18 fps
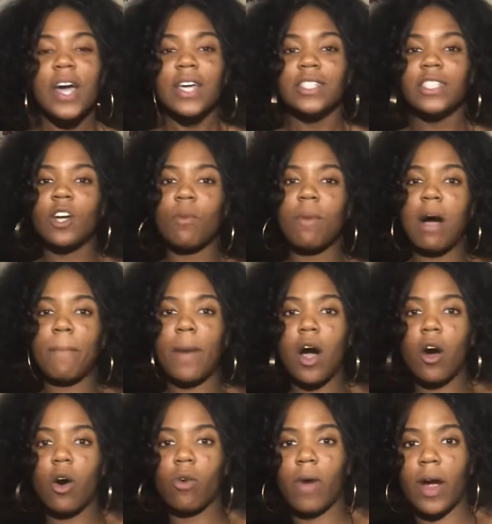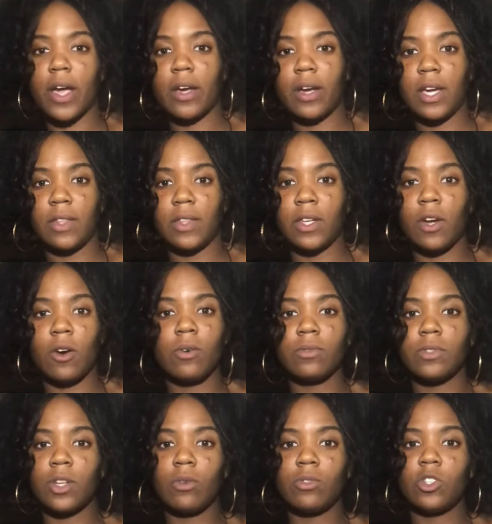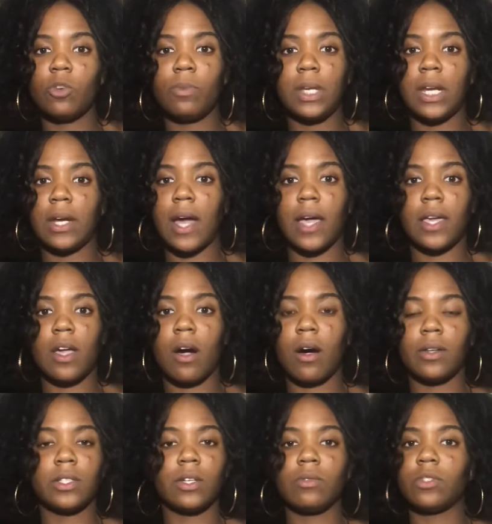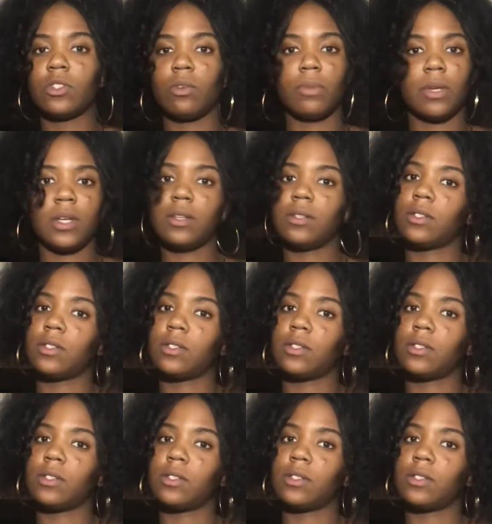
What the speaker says: Don't mind my hole right here either. Don't do me tonight, y'all. Don't do me.